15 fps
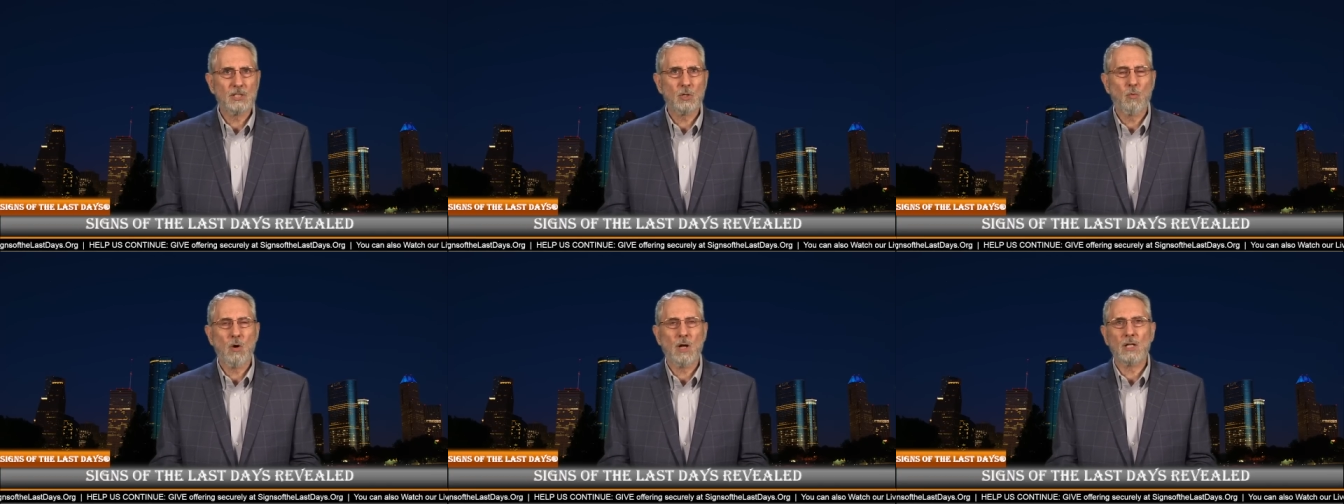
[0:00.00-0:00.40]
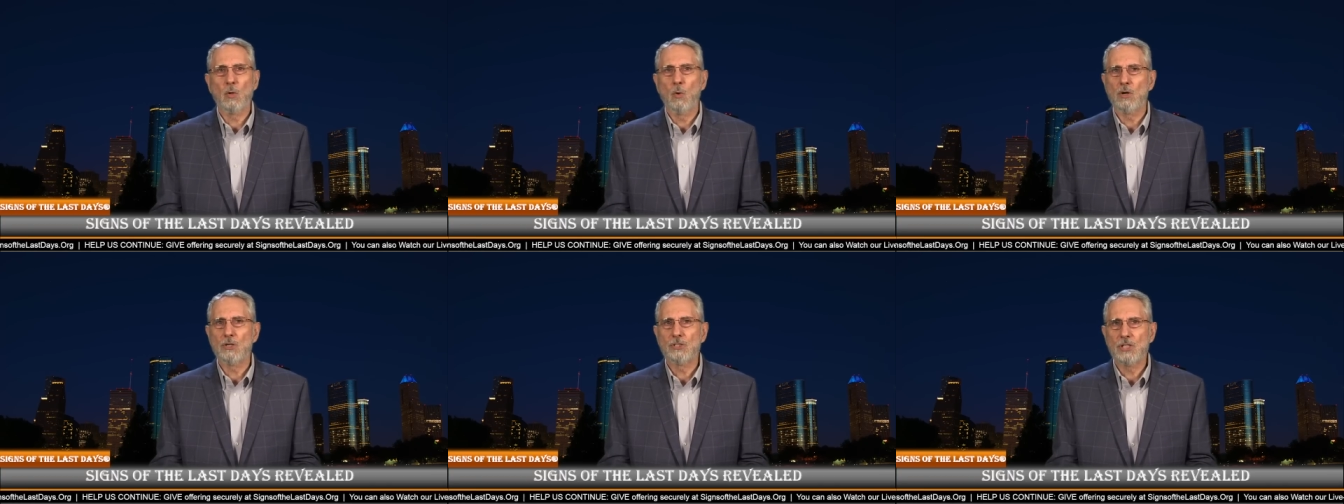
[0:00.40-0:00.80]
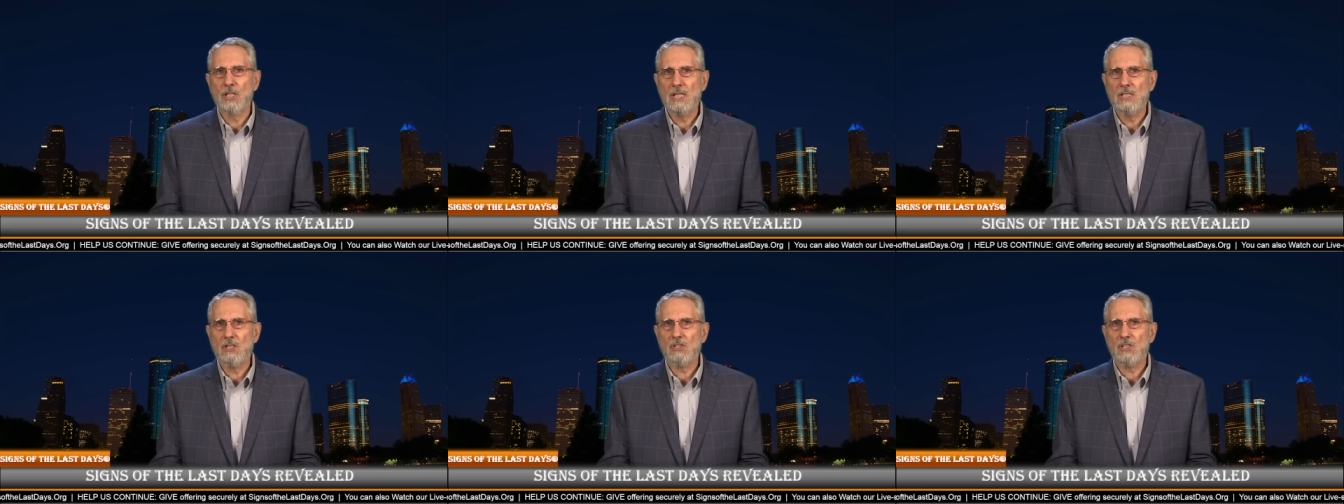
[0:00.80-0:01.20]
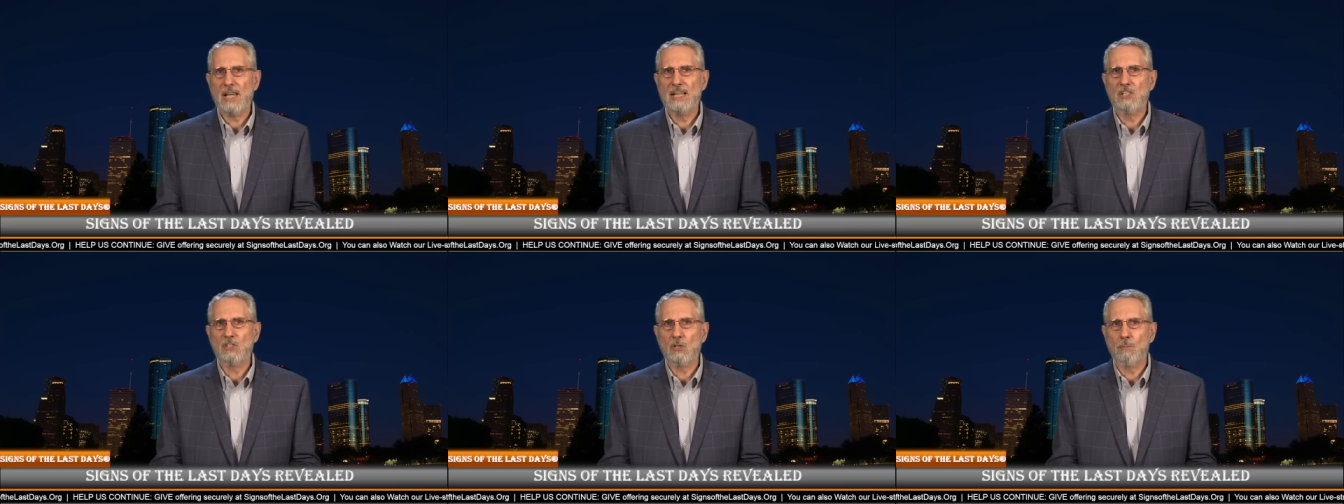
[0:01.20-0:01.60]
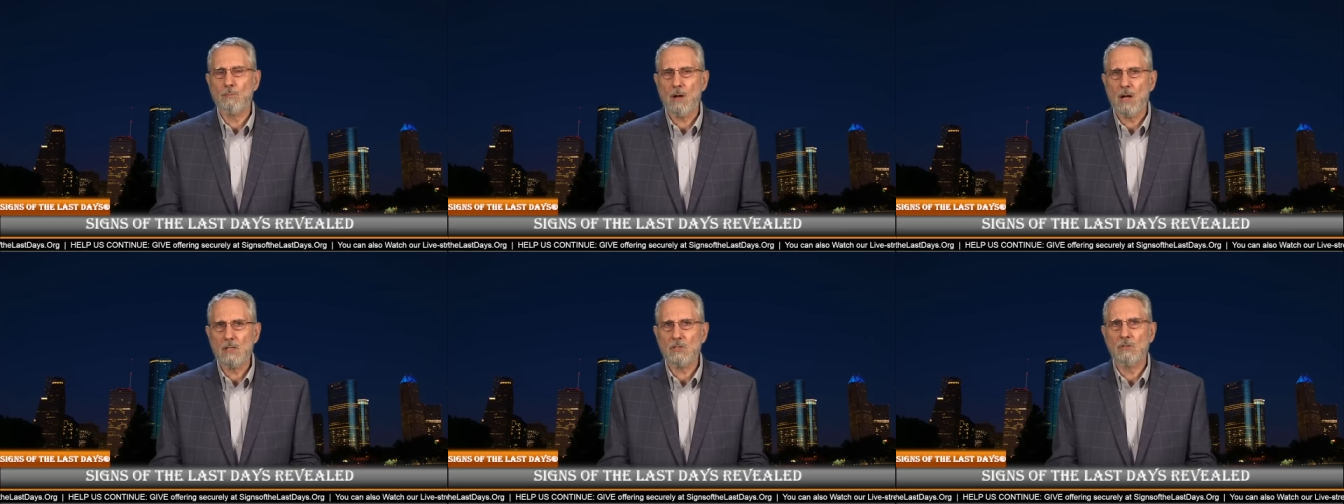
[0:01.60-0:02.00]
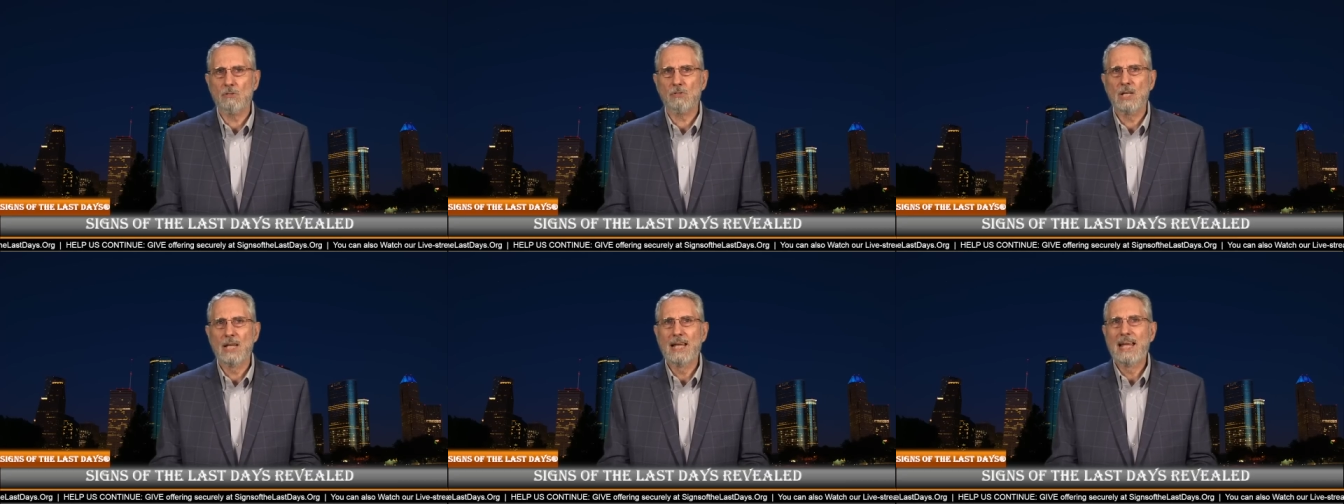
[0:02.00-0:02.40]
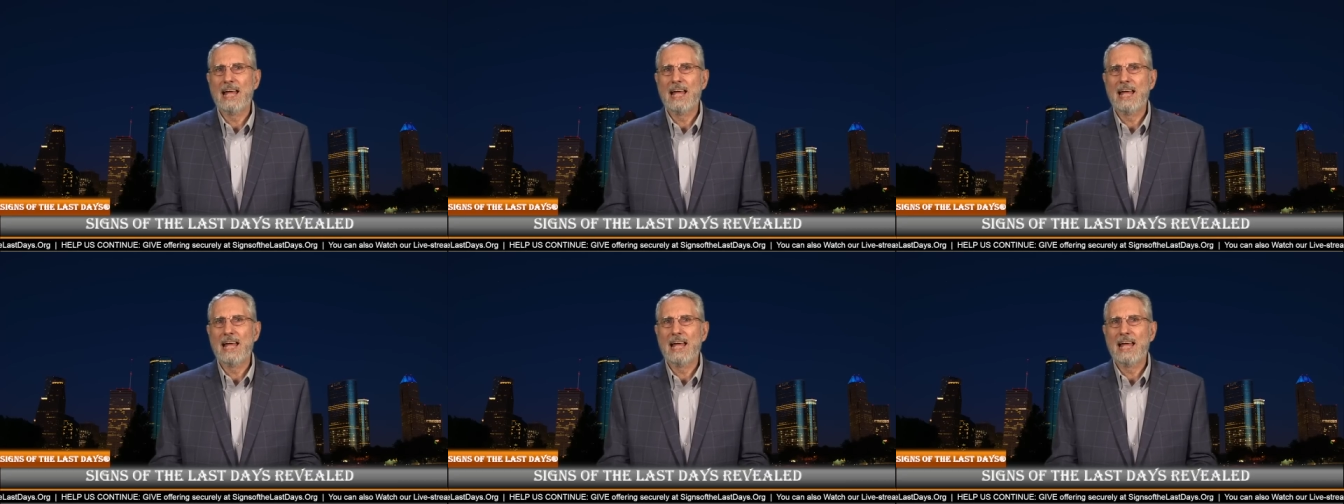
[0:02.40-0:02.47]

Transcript: to what Lord Jesus and his apostles